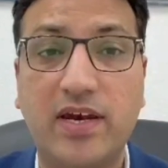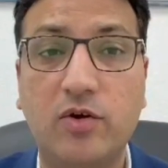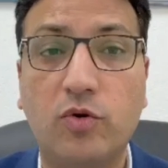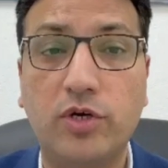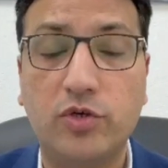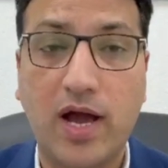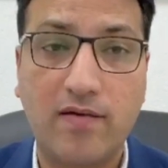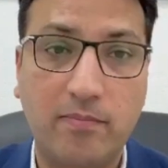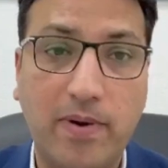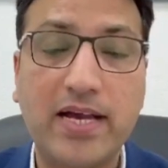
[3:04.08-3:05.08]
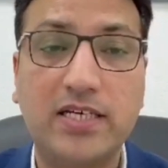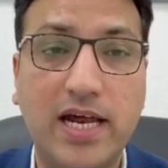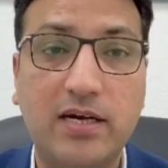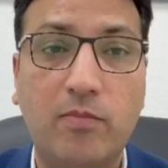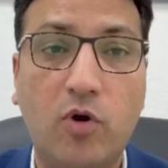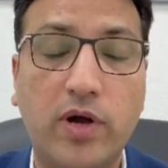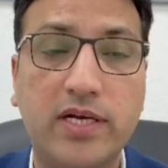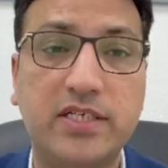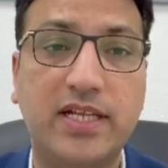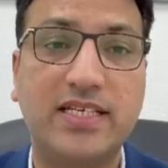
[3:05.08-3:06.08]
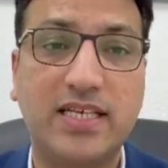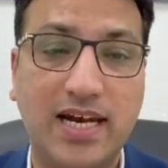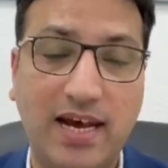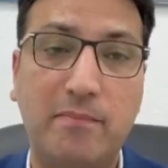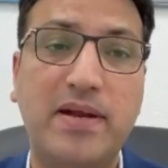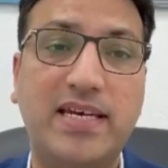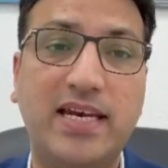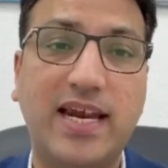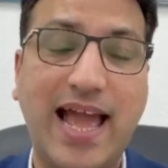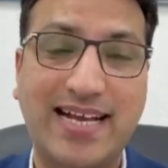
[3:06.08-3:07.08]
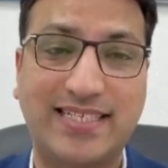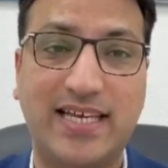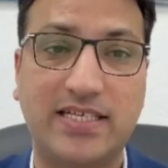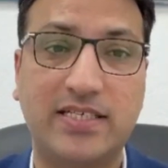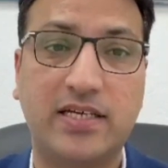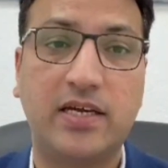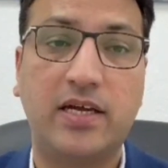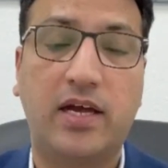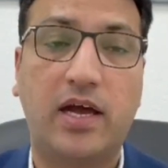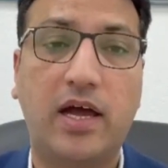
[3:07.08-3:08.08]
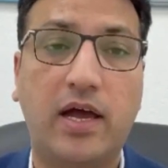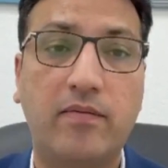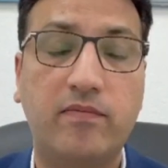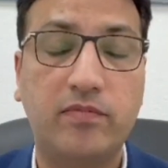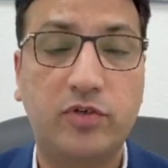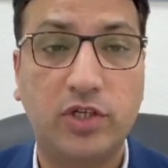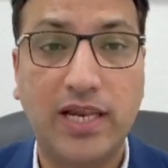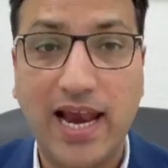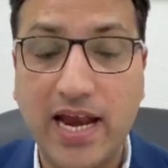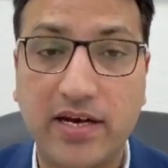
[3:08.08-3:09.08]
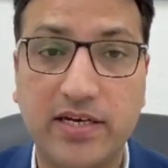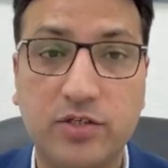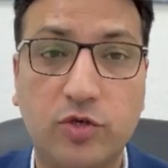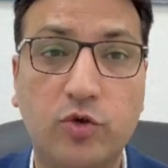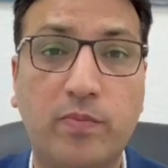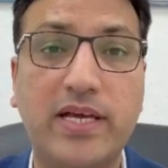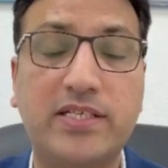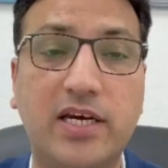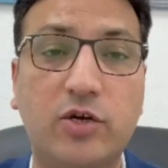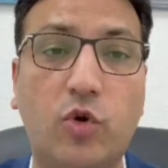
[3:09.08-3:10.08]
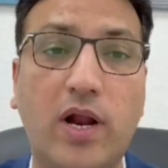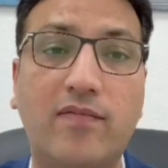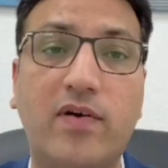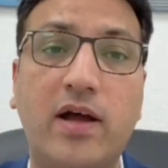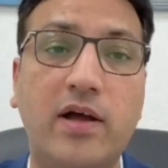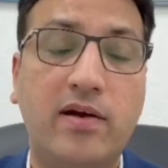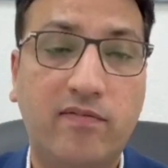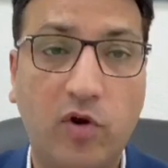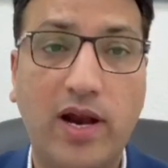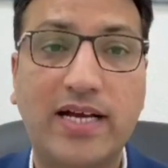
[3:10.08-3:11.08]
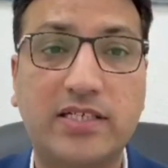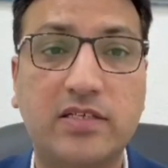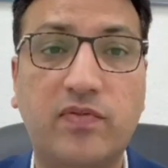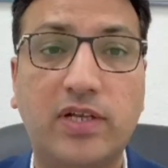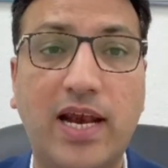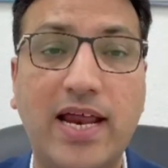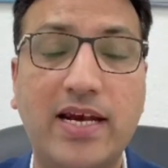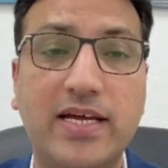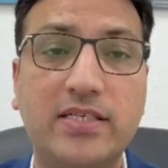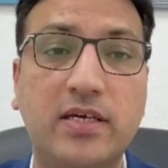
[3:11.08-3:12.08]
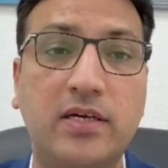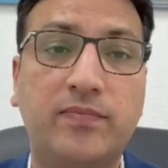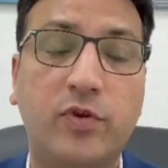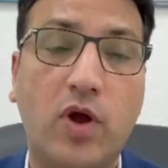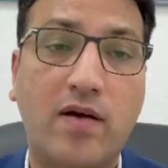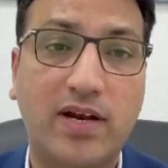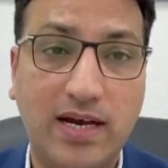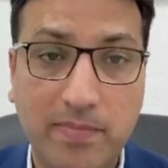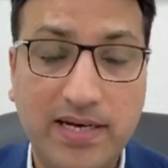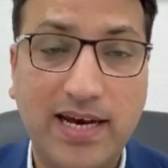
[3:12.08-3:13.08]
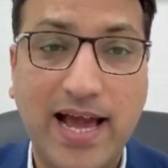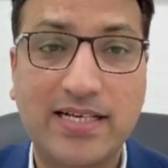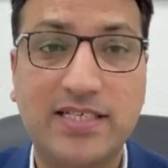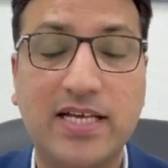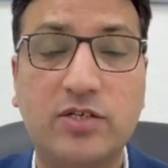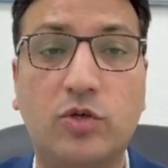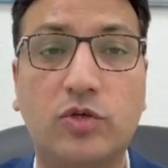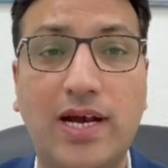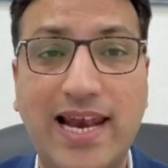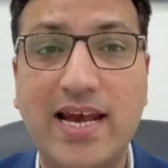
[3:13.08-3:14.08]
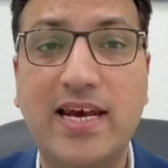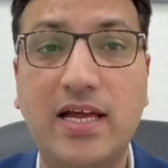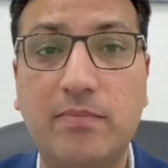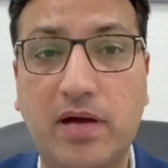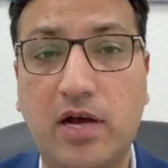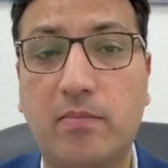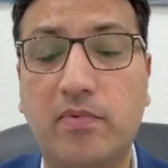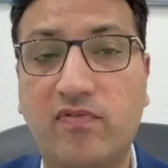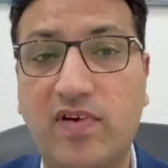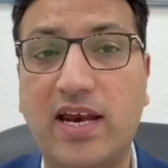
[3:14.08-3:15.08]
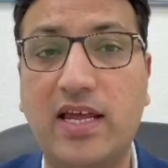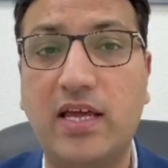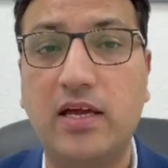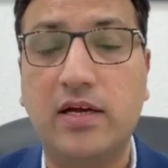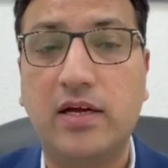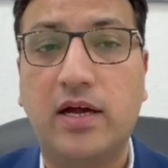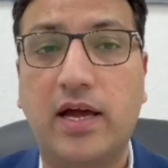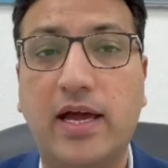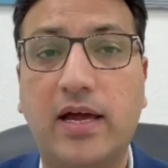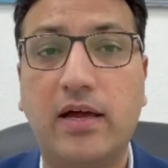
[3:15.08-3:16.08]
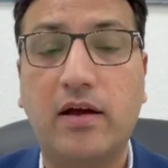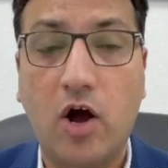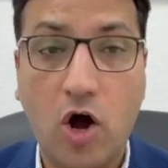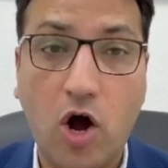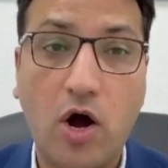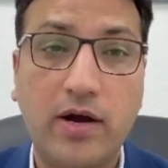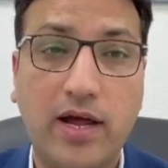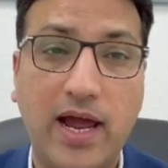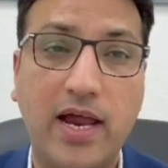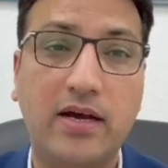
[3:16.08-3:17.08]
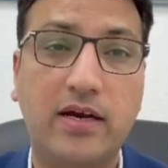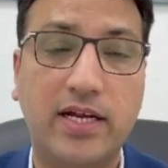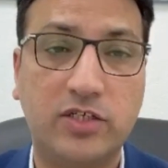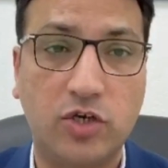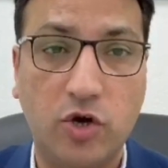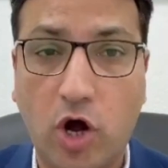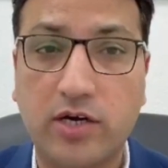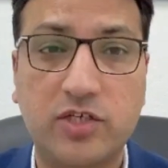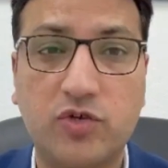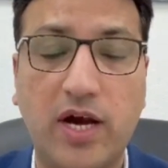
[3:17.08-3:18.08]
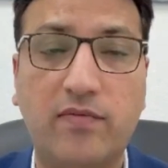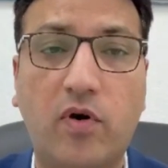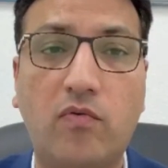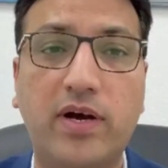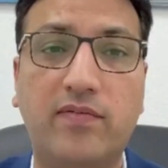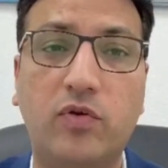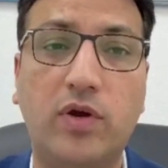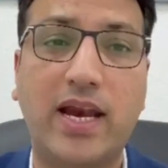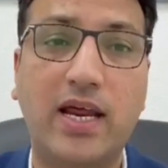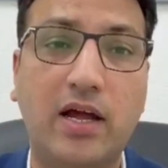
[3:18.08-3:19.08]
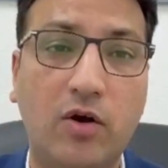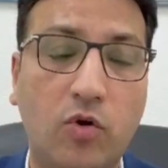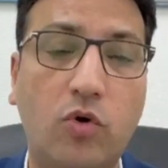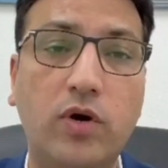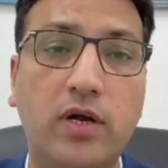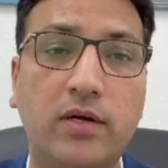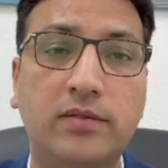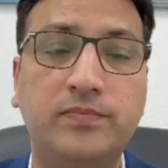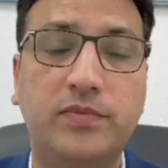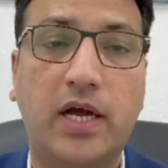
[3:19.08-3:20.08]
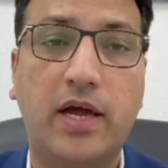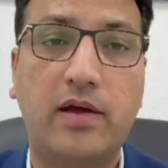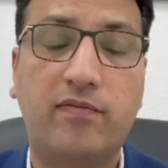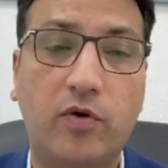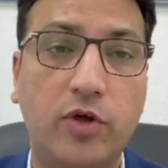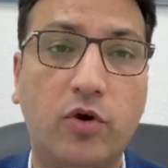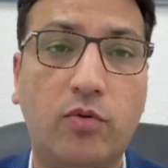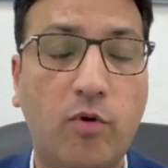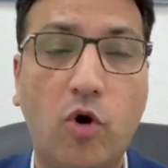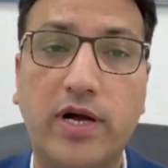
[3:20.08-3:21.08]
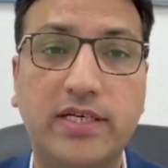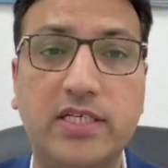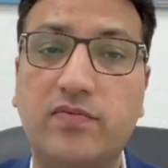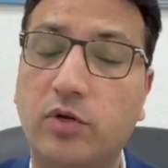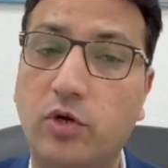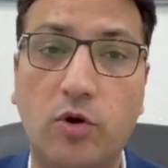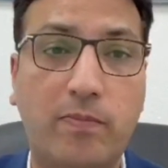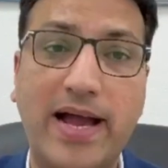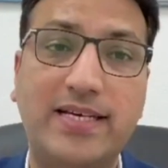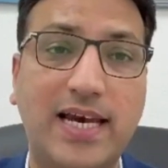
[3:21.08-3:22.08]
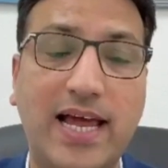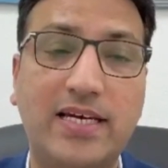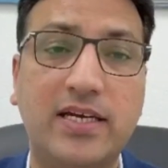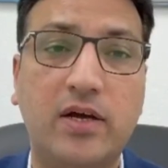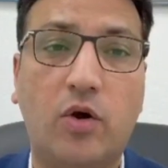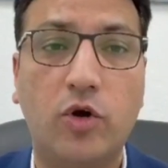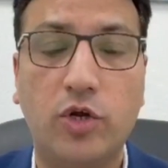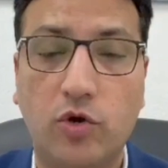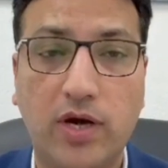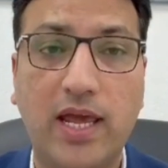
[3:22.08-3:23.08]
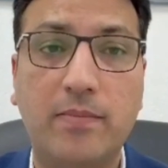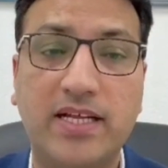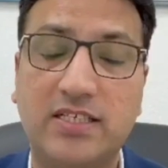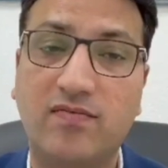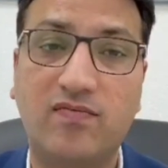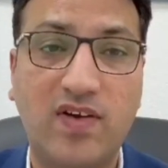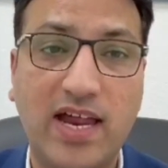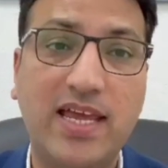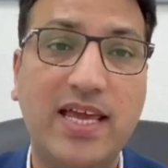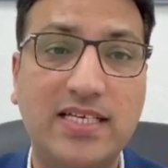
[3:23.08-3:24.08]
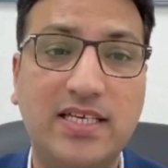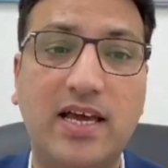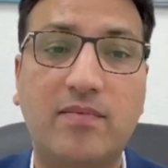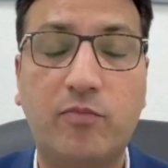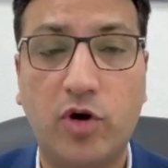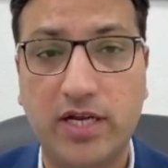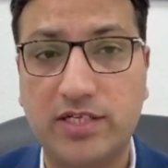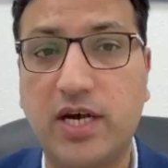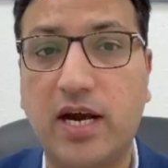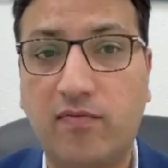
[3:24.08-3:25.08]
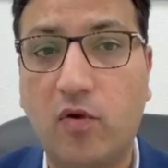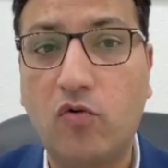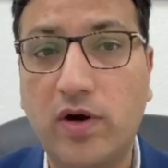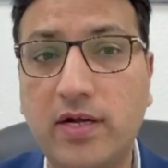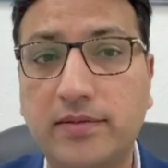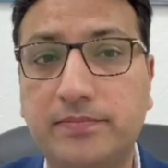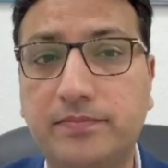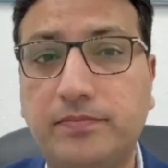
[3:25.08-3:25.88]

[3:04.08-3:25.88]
when you're going to have a buy-to-let mortgage, there is a limited access to the lenders. So you basically don't have a full access for the lenders. You have a limited access. So the lending become very hard, and it's not straightforward. If you're getting a loan for your mortgages, for your buy-to-let on your name, it's very easy and pretty straightforward.